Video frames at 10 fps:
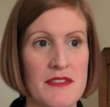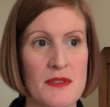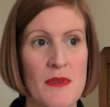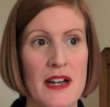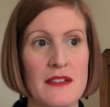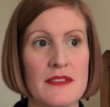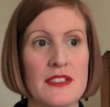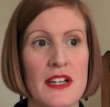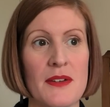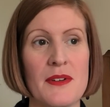as well.
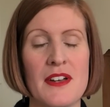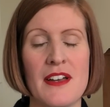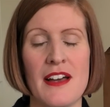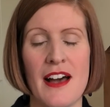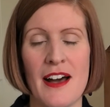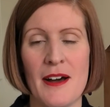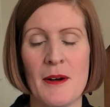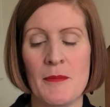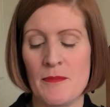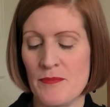So
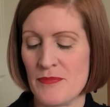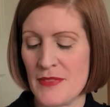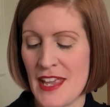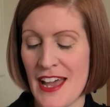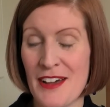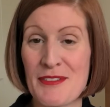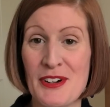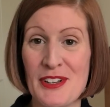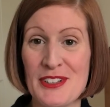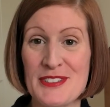yeah, I've
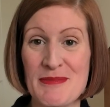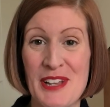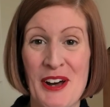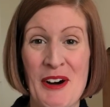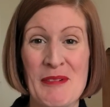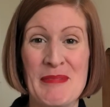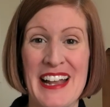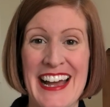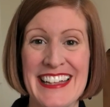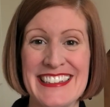got a lot
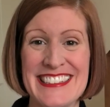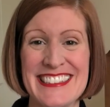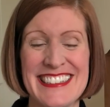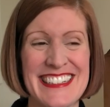planned.